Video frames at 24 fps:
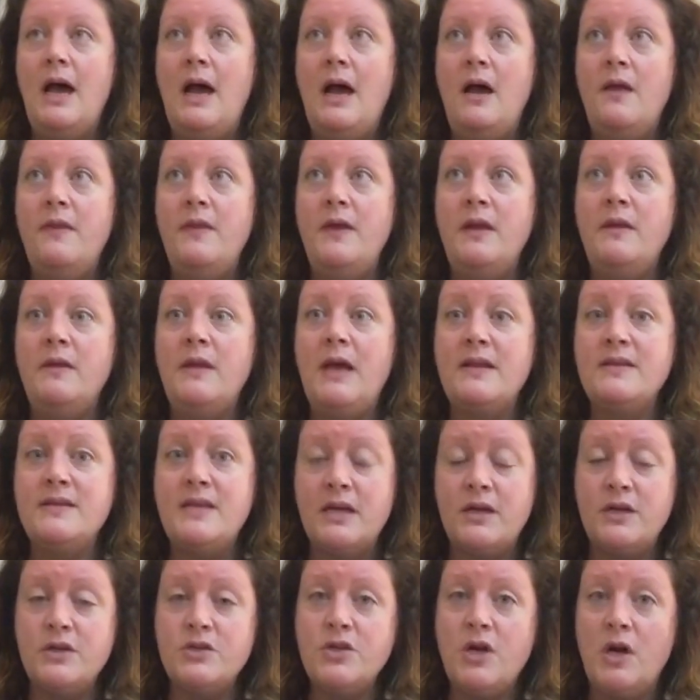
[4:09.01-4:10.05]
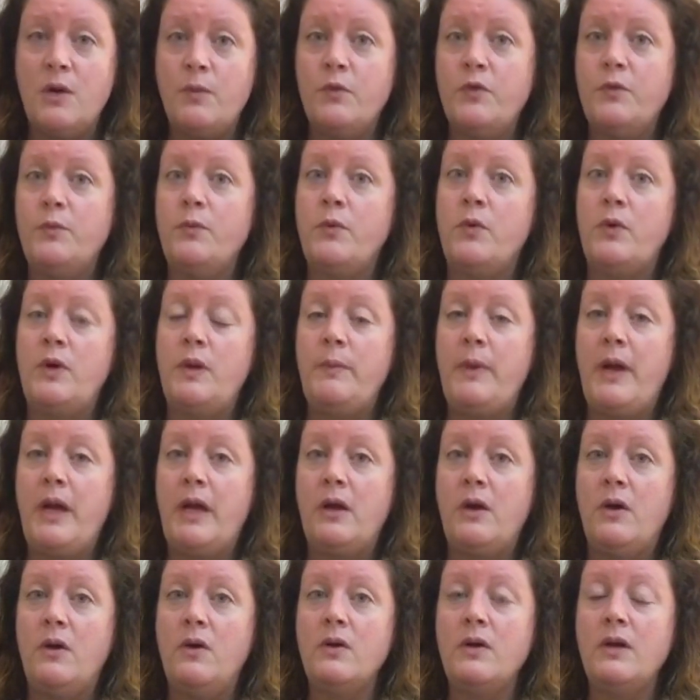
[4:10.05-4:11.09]
And then our second child was born in
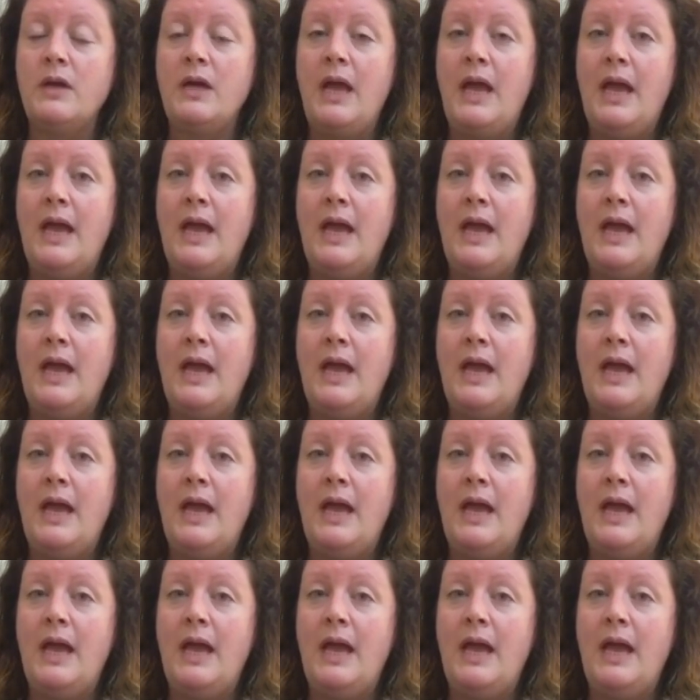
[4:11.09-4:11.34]
Bangkok,